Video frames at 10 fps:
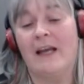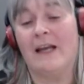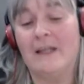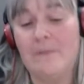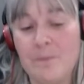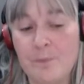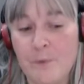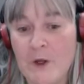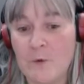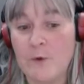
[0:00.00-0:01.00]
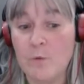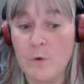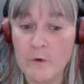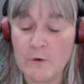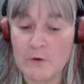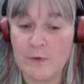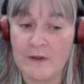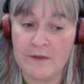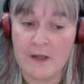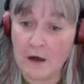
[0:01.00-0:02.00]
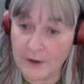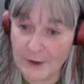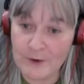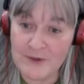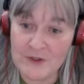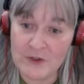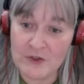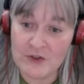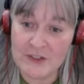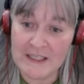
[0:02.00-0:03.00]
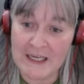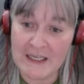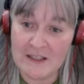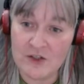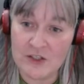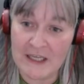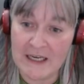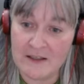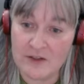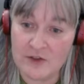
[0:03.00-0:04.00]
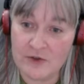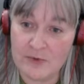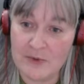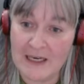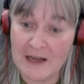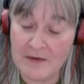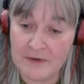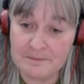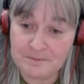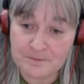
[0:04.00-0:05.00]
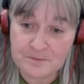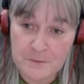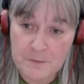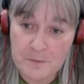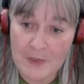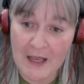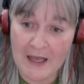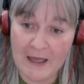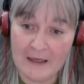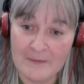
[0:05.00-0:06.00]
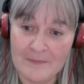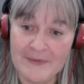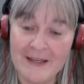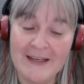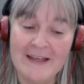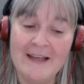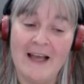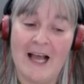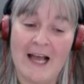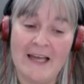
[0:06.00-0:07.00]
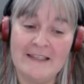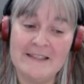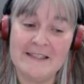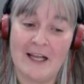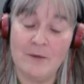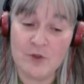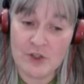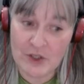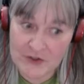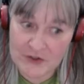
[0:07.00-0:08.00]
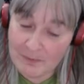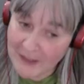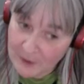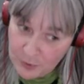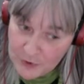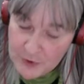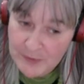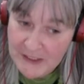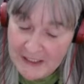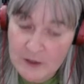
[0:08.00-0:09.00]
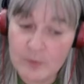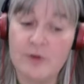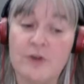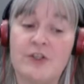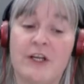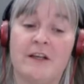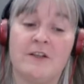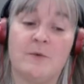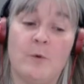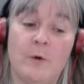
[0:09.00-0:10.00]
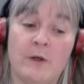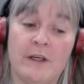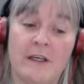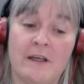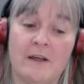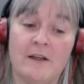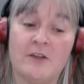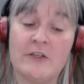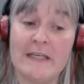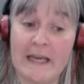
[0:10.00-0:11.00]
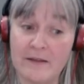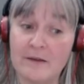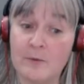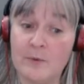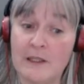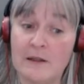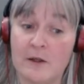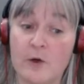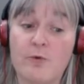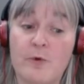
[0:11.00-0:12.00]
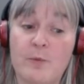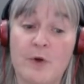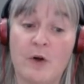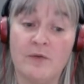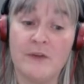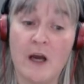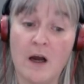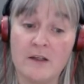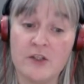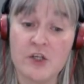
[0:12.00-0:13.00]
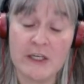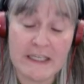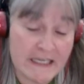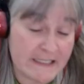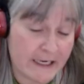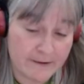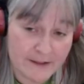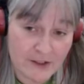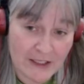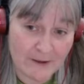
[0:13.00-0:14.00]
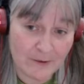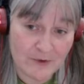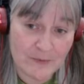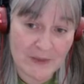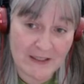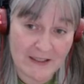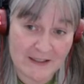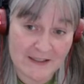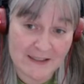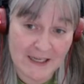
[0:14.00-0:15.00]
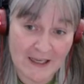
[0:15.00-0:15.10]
um, where we worked with young co-researchers aged 8 to 11. Um, and I'm just about to begin a project working together with a group of young Chinese heritage language speakers,